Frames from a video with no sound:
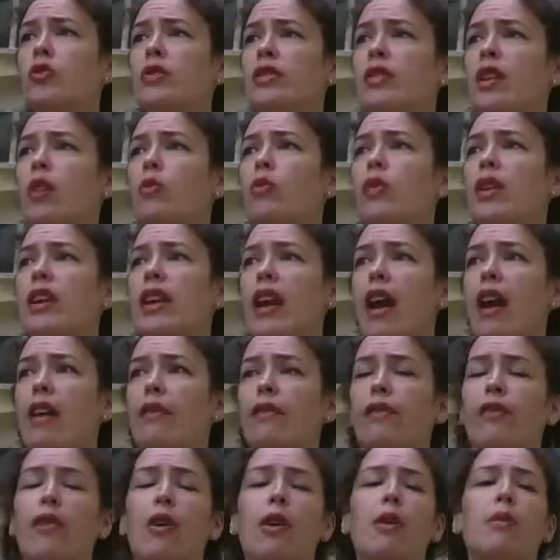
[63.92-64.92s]
news that we
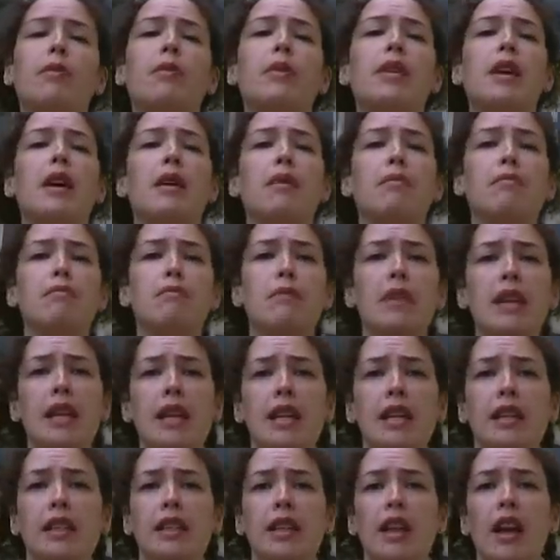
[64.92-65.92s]
get from the
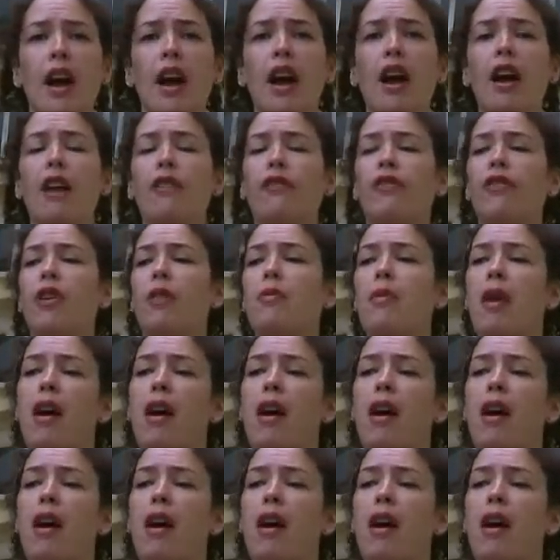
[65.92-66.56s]
media,